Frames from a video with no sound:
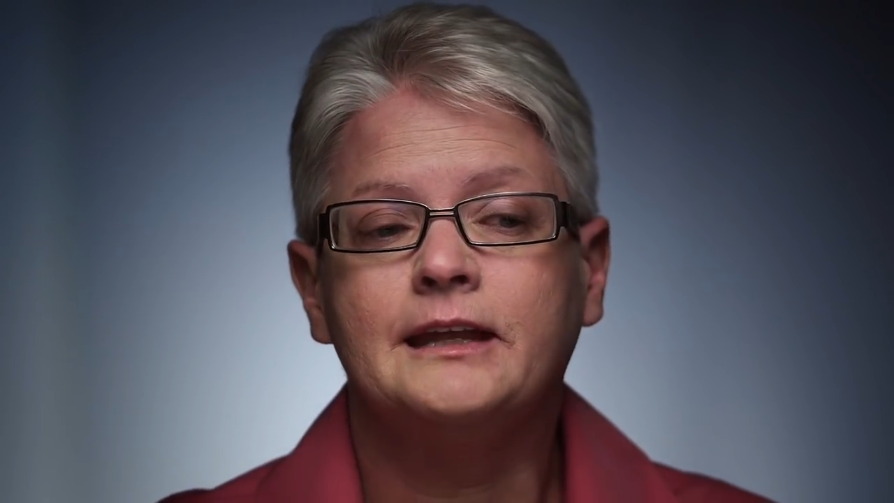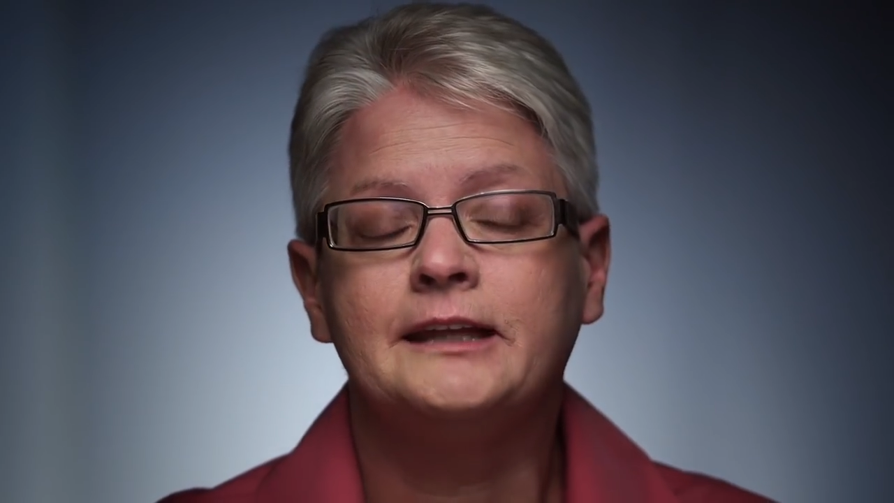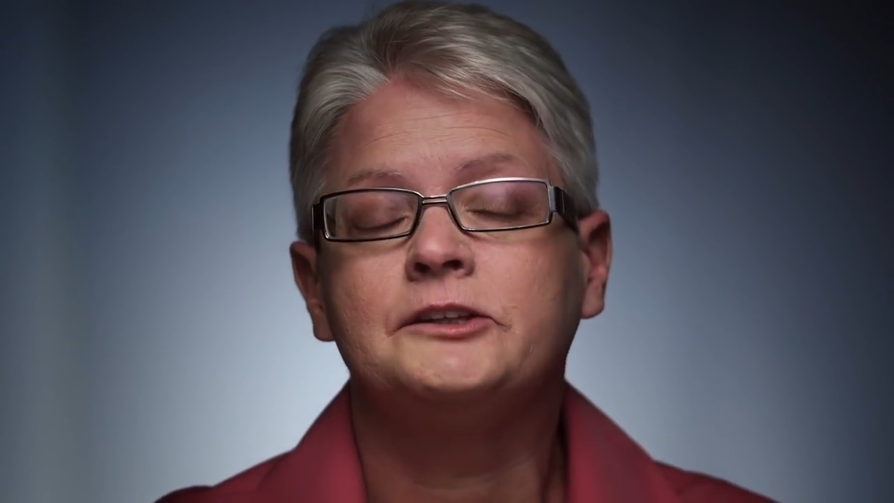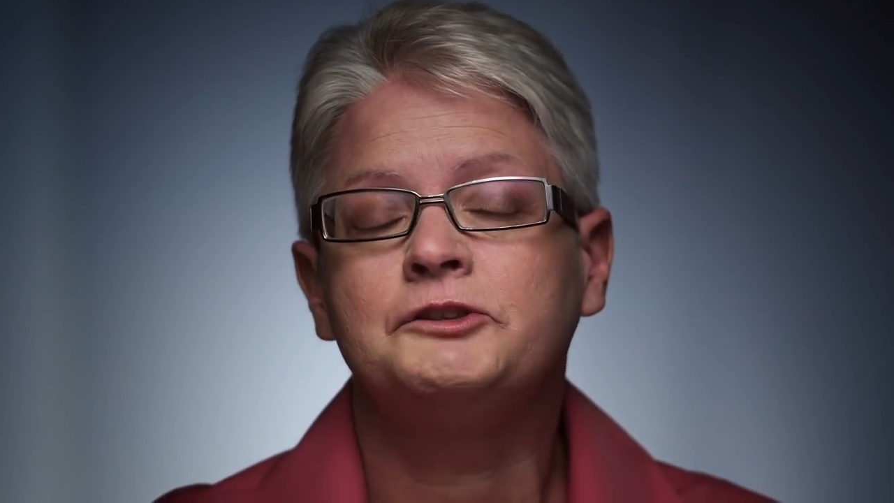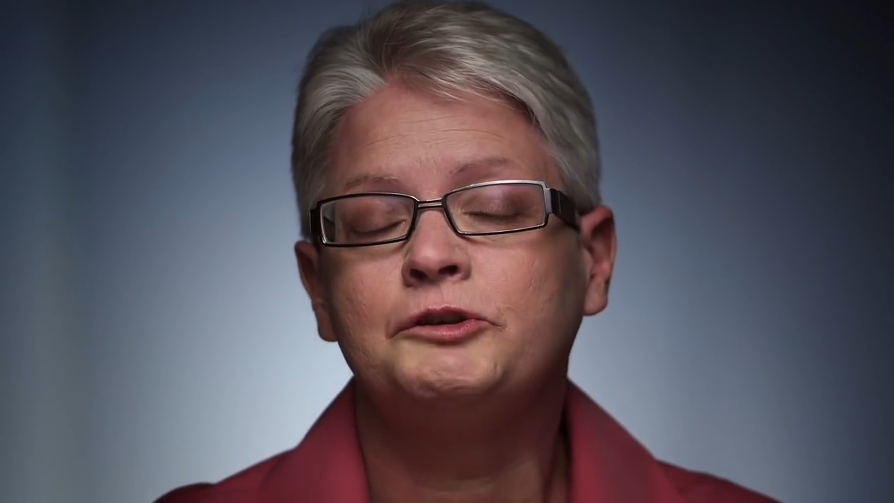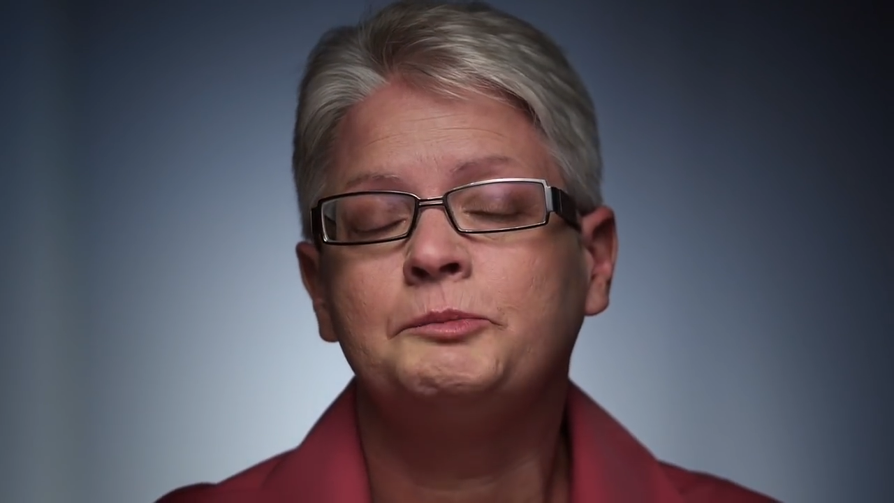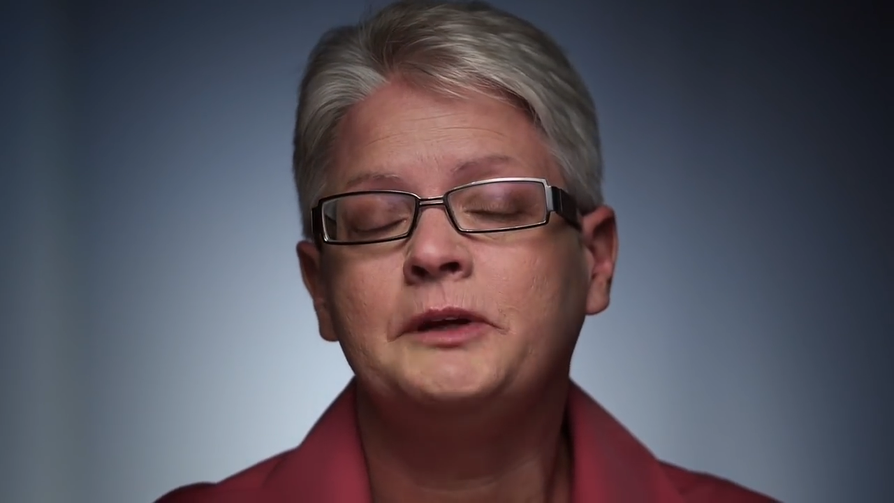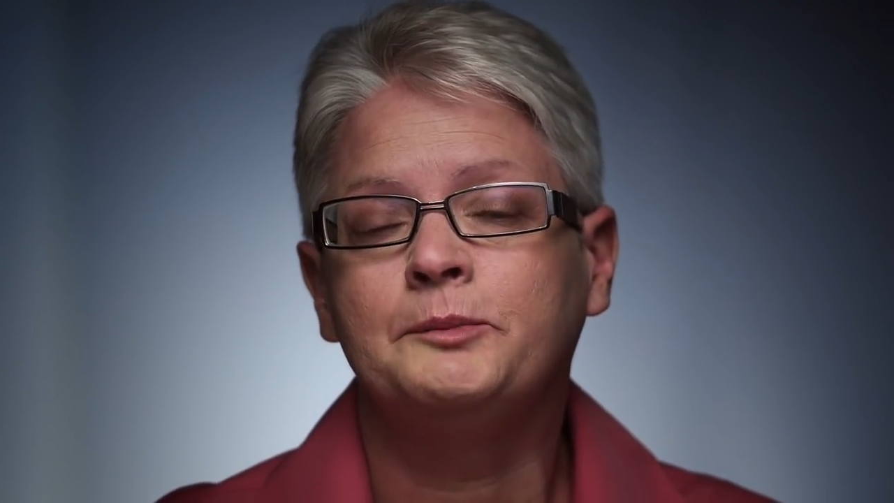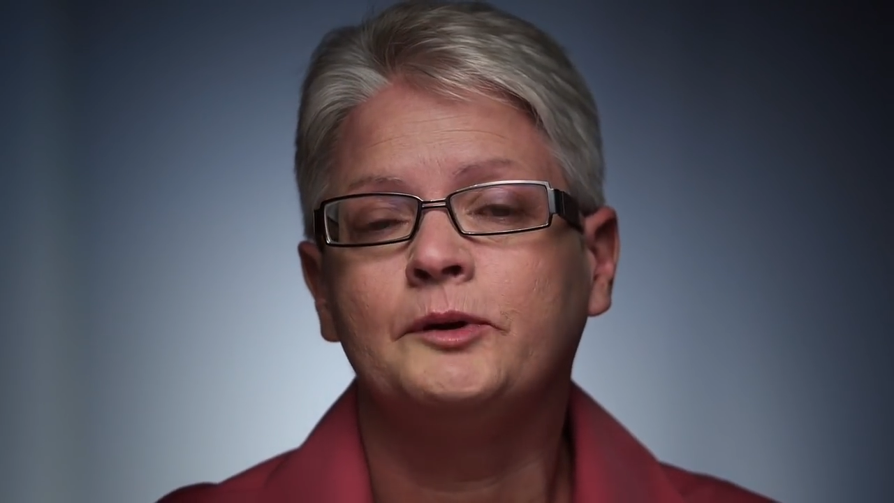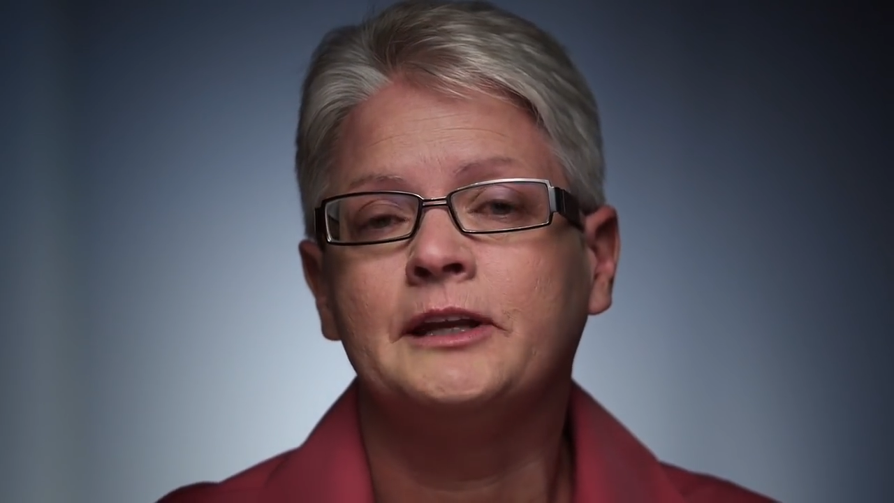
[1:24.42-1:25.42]
that the two
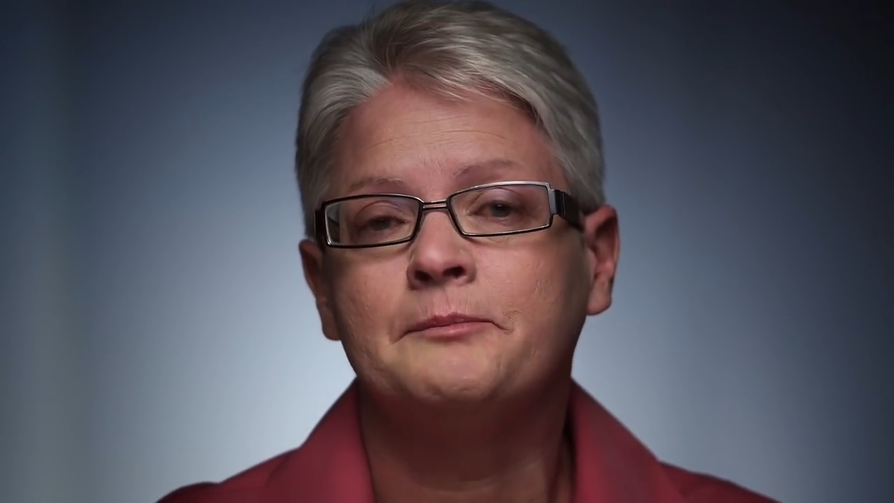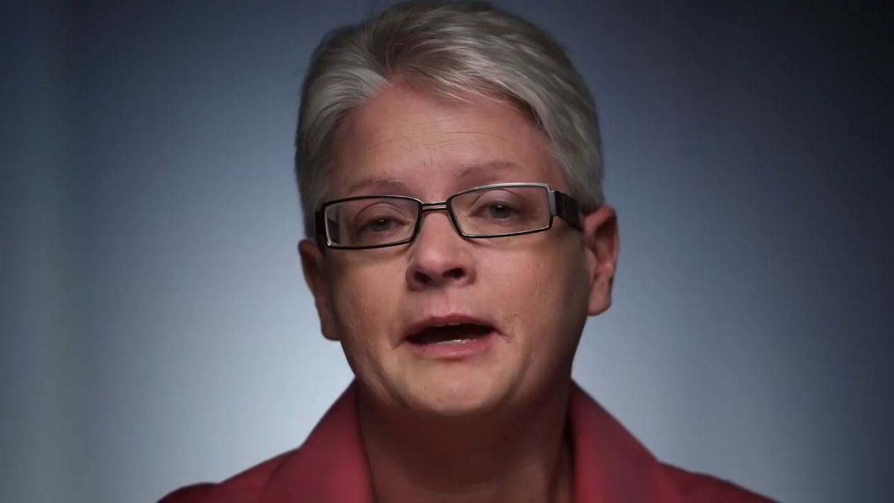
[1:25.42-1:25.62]
people that